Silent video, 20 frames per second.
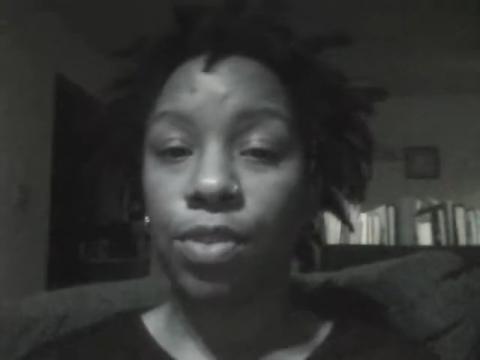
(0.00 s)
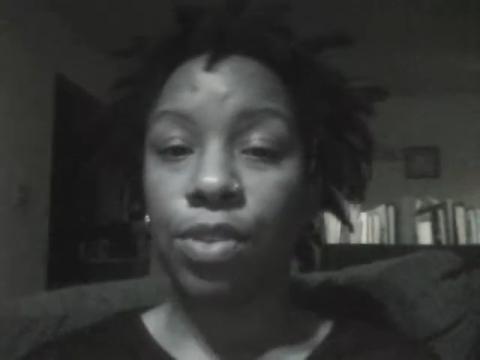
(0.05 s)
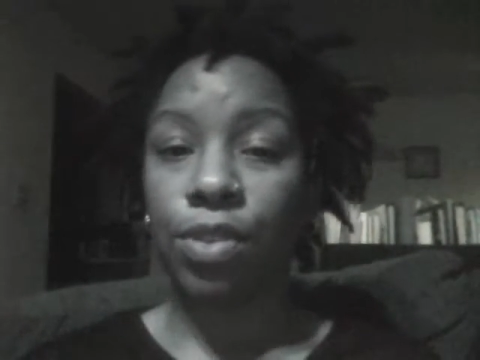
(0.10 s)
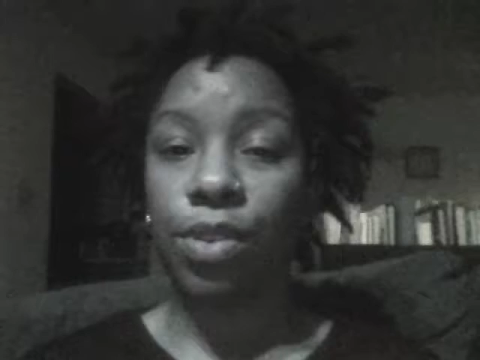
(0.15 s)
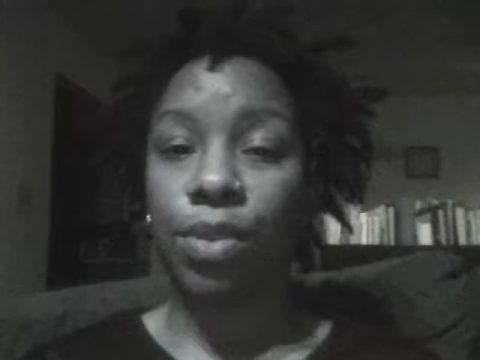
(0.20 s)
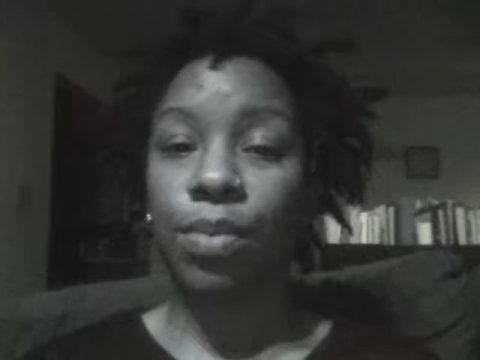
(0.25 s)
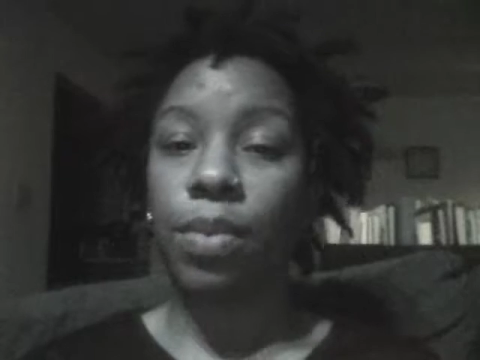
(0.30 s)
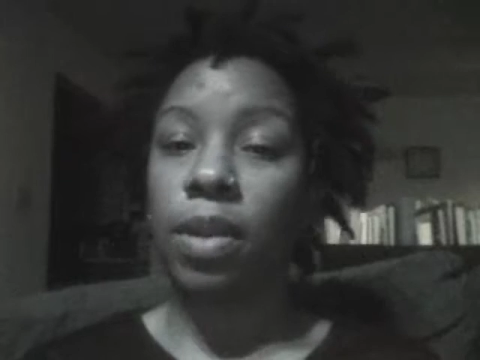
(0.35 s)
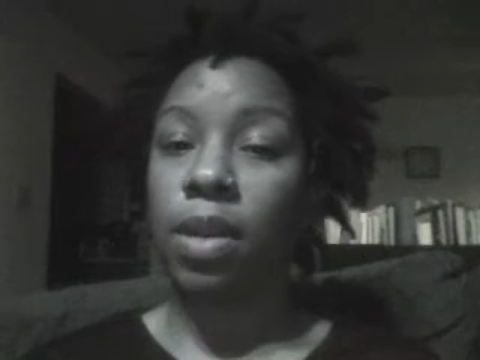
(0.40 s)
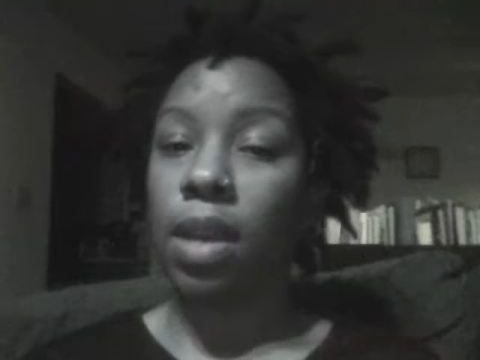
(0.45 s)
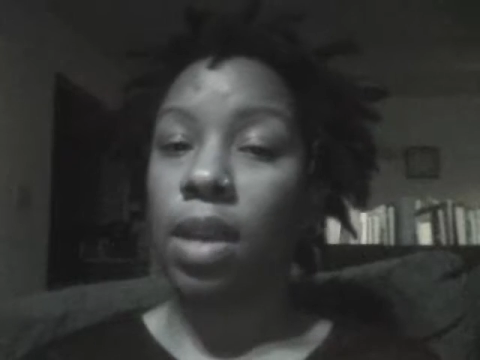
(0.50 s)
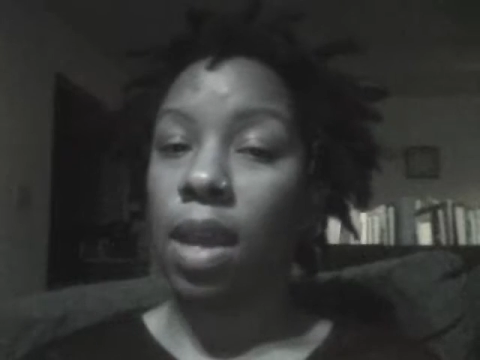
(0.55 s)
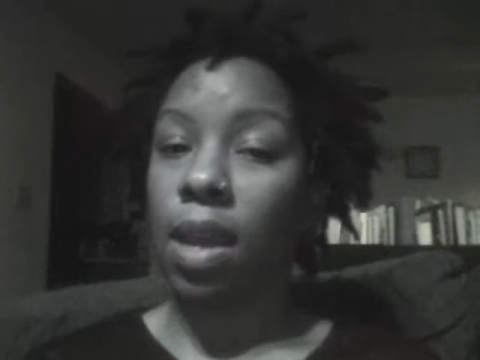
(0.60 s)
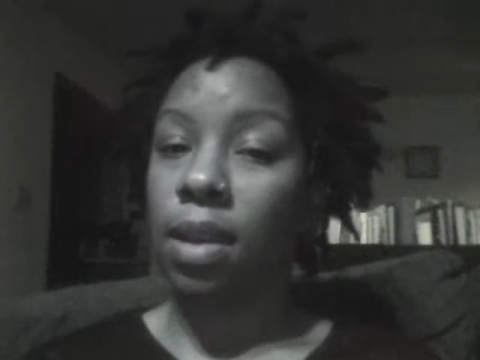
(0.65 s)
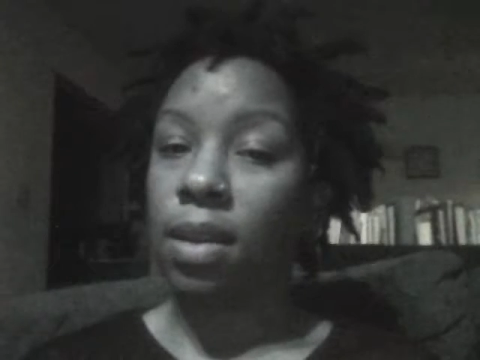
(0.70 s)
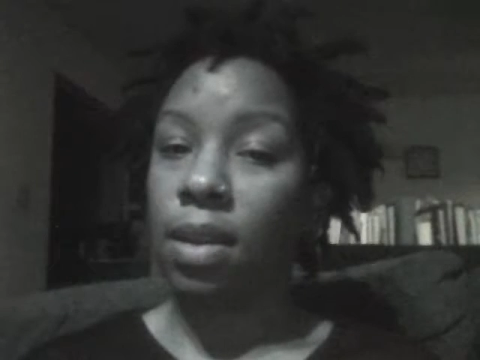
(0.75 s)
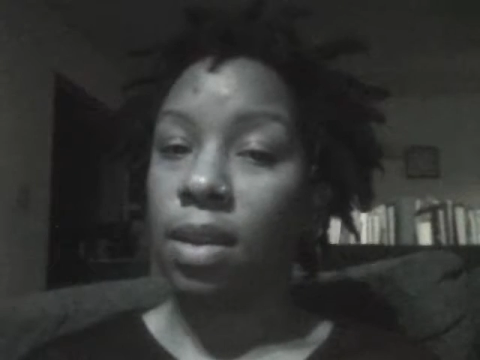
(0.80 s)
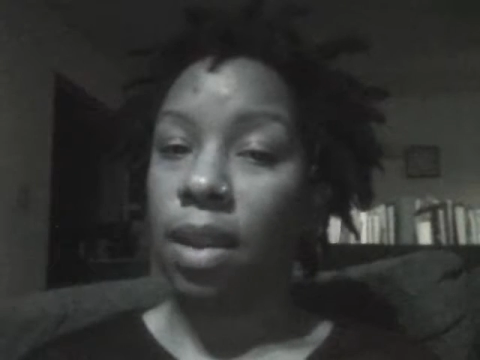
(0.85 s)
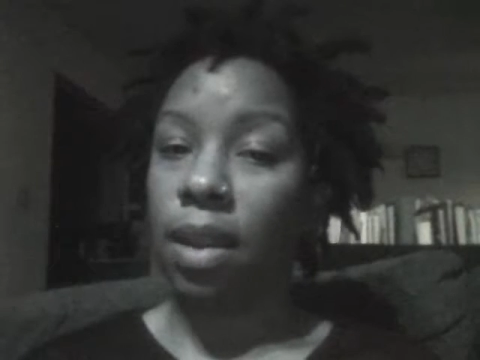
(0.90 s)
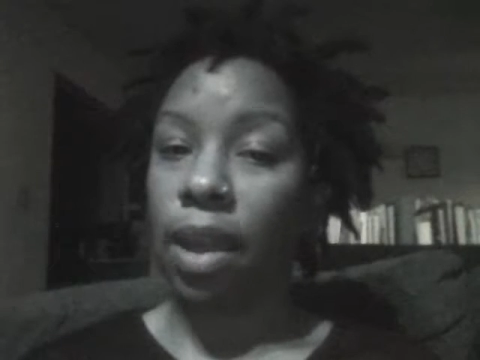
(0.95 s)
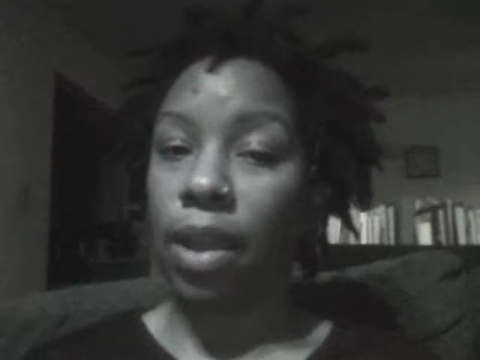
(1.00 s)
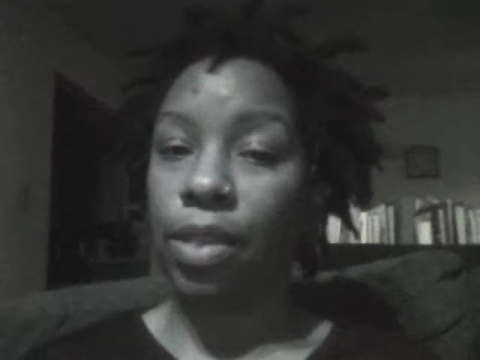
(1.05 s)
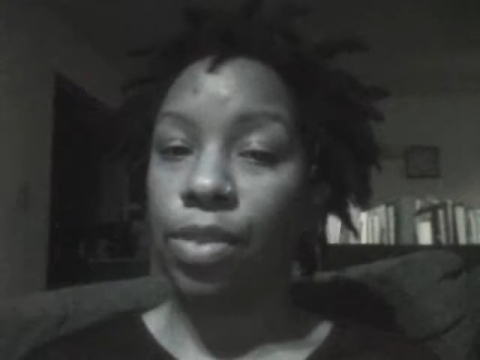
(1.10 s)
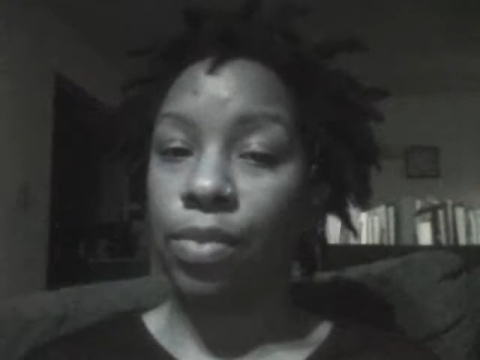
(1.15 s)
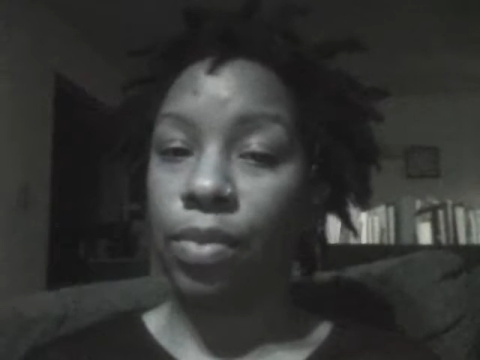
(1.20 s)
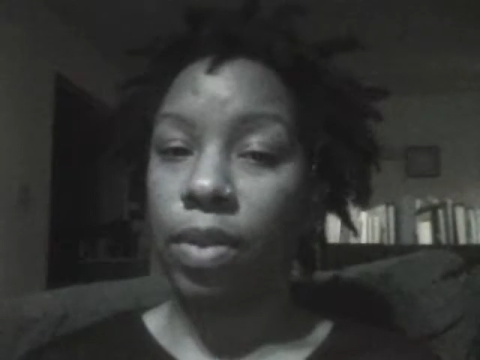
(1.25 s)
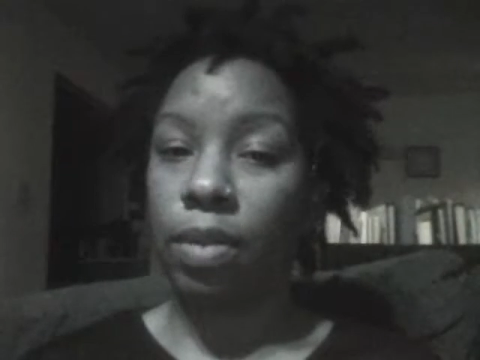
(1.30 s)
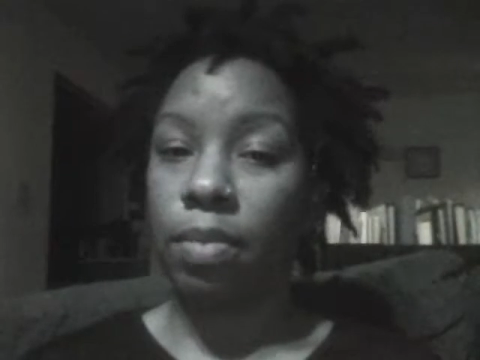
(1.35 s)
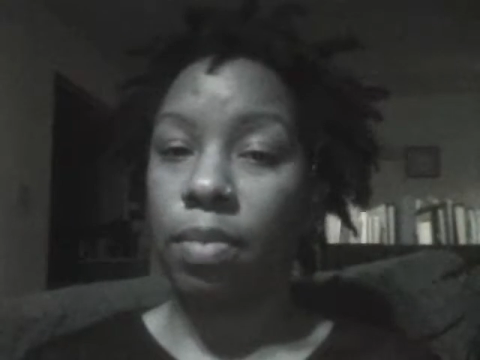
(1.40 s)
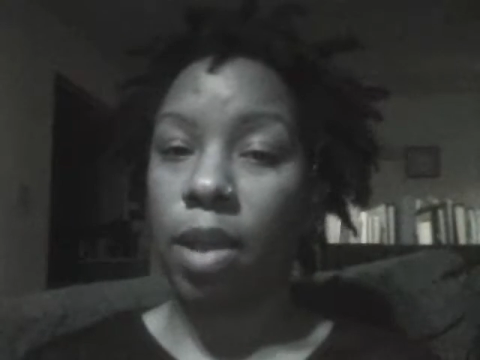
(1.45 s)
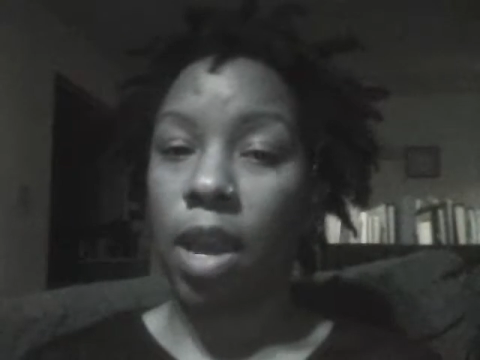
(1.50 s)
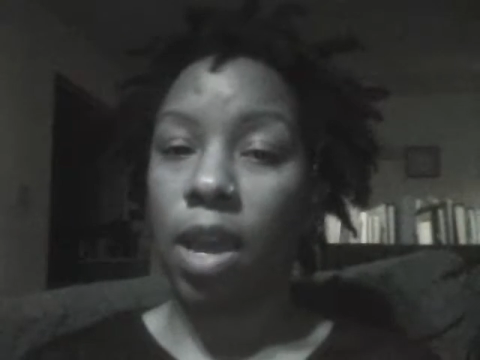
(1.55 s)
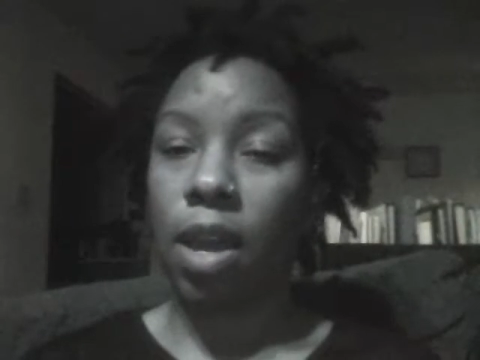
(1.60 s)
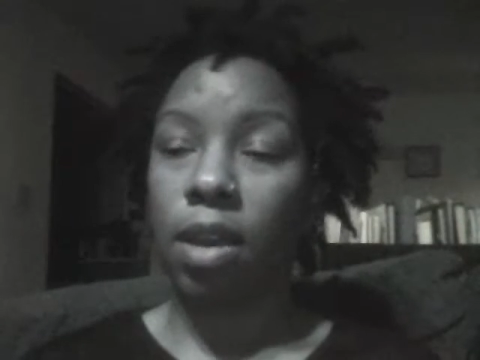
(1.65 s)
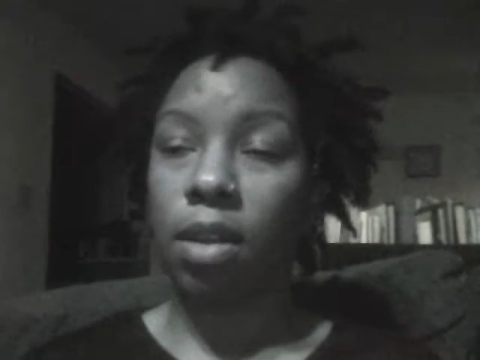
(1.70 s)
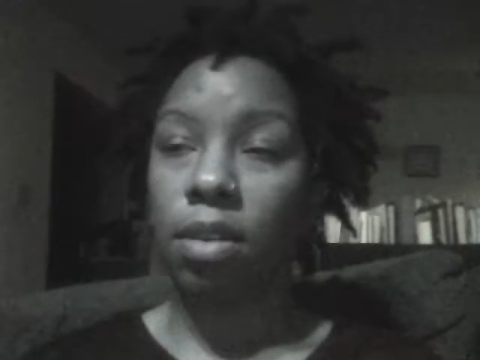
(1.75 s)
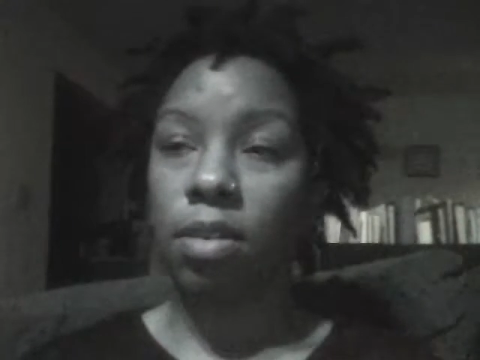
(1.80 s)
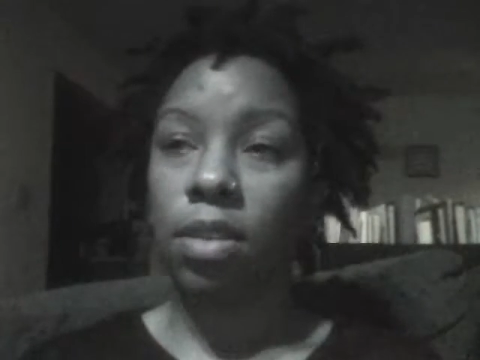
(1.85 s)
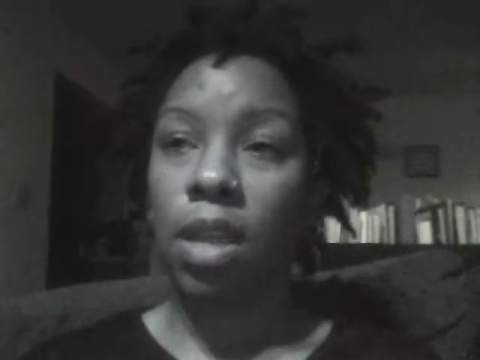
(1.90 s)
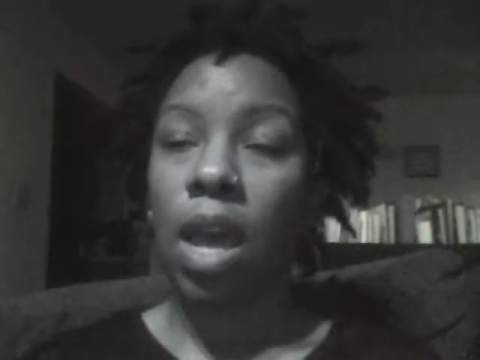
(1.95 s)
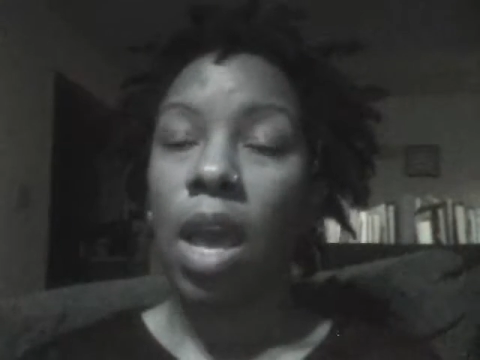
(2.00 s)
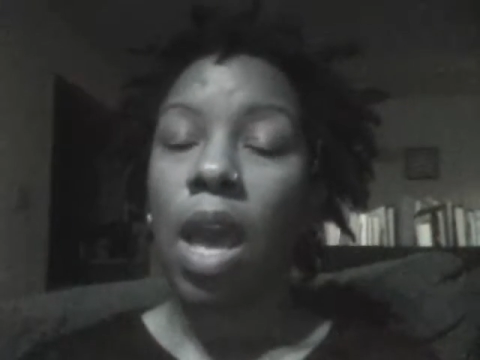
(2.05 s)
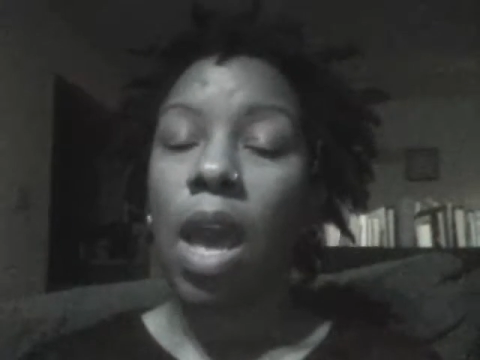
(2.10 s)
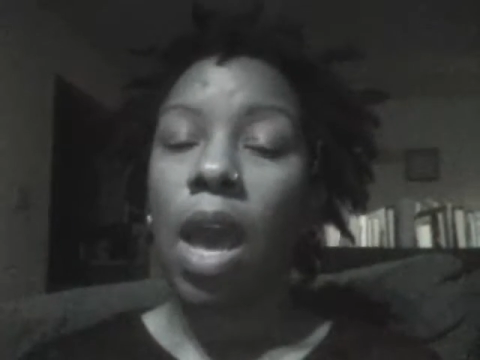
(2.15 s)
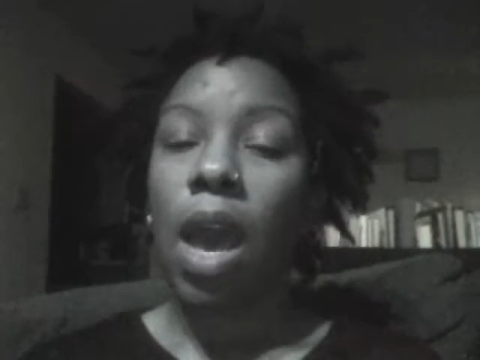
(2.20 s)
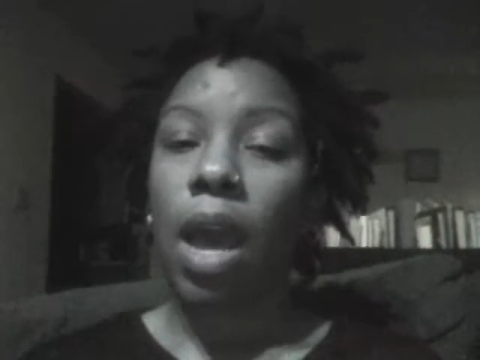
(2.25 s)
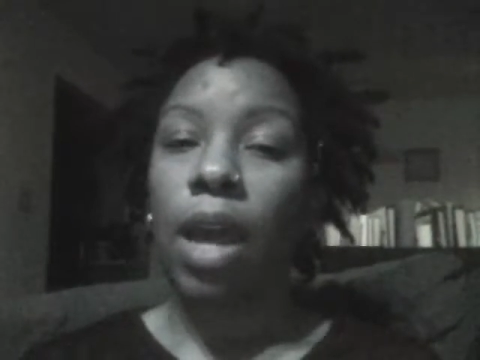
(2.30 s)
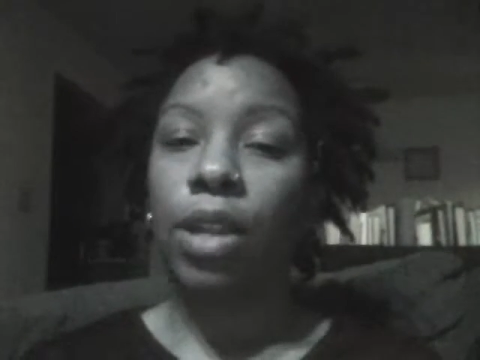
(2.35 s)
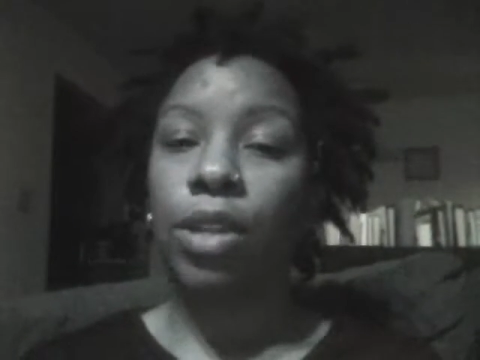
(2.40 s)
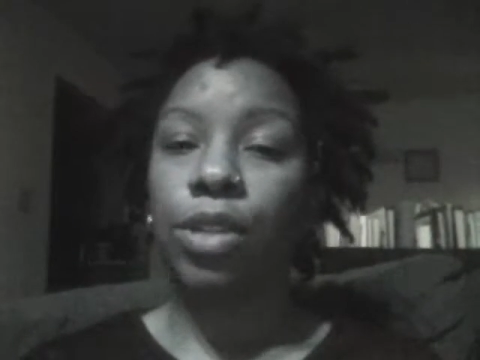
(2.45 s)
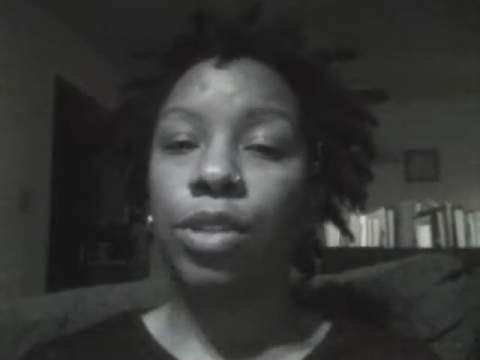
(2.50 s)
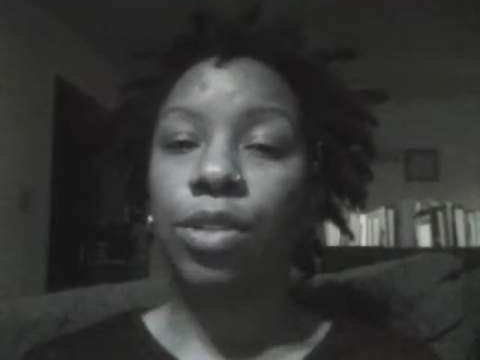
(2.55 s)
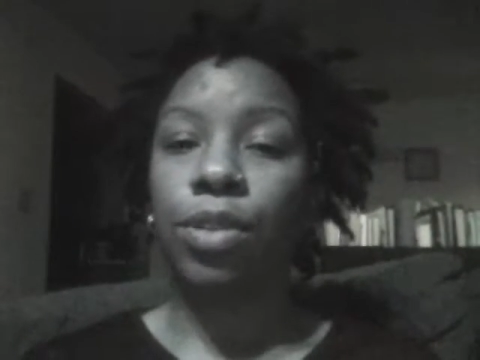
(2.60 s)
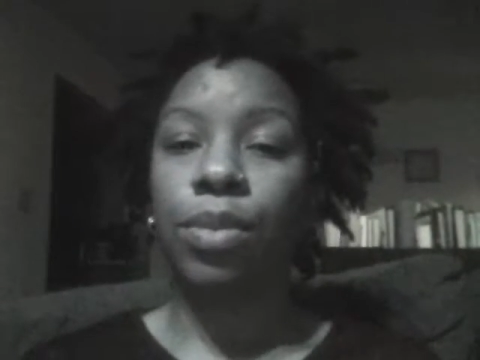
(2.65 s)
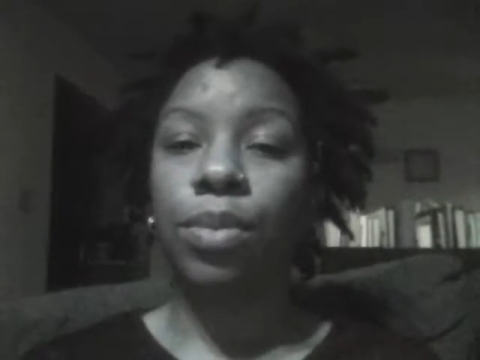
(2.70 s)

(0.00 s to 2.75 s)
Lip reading: So one day I did like 3 miles. I